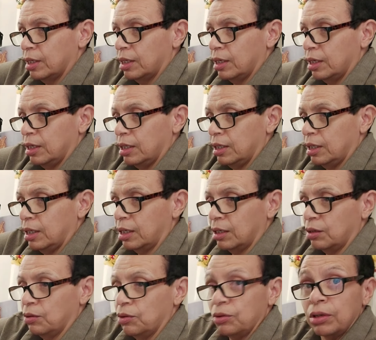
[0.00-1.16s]
And it
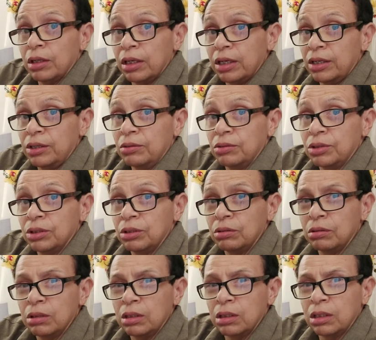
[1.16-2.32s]
can hurt a lot of you too.
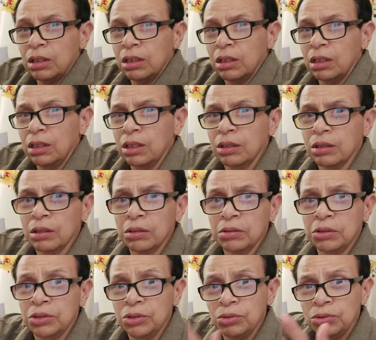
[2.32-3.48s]
You know,
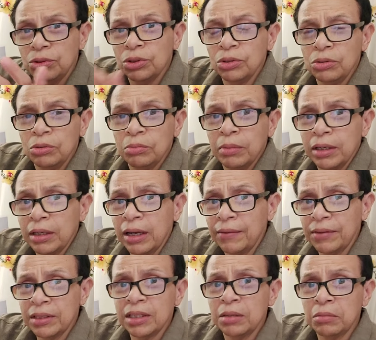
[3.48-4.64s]
because you too might
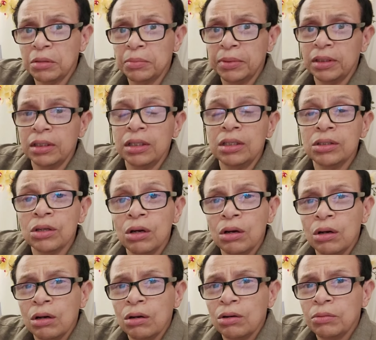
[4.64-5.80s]
have the same abilities,
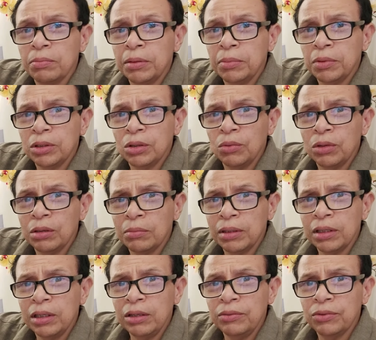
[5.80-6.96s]
or people don't want to
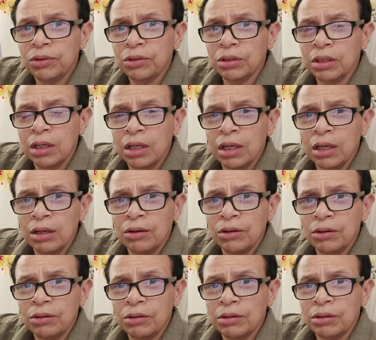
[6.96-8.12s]
believe, or,
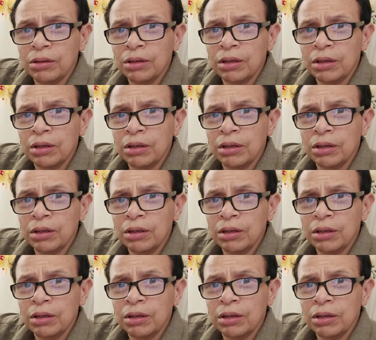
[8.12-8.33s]
or